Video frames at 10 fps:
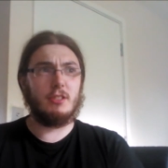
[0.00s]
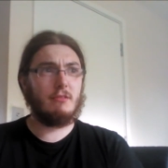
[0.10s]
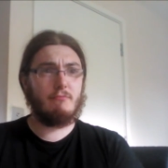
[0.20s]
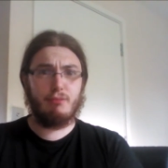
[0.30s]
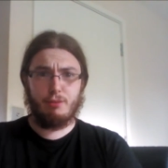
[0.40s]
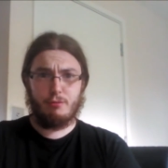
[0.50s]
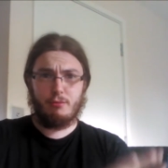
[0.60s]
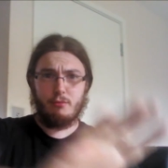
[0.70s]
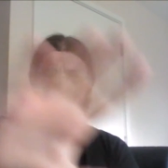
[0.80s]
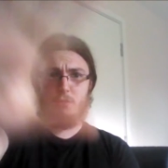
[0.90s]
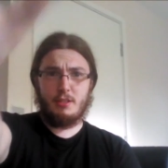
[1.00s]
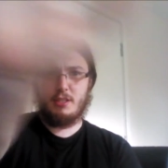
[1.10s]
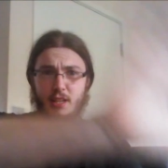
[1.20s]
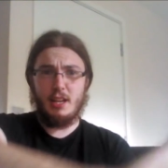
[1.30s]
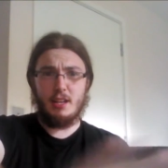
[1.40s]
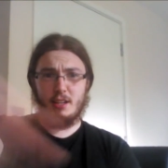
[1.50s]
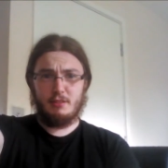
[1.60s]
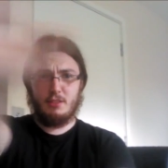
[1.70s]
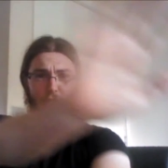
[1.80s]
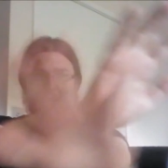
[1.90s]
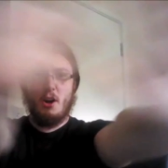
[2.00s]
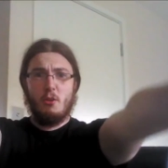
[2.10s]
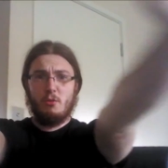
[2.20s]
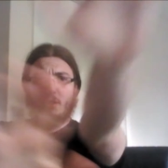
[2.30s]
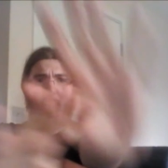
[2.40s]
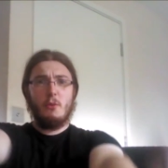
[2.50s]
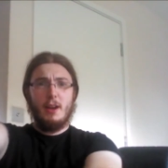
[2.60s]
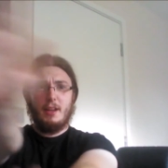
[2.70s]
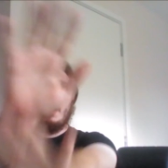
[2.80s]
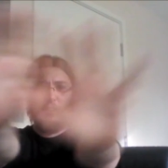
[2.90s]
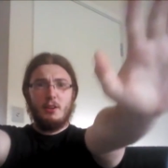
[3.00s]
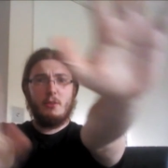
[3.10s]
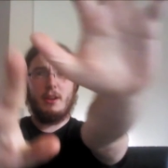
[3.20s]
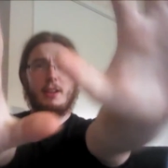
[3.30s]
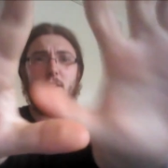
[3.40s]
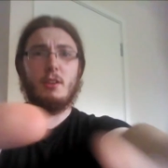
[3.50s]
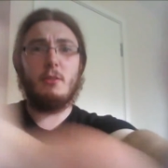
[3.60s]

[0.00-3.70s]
Just see ya. Just go. Go away. Go away. Go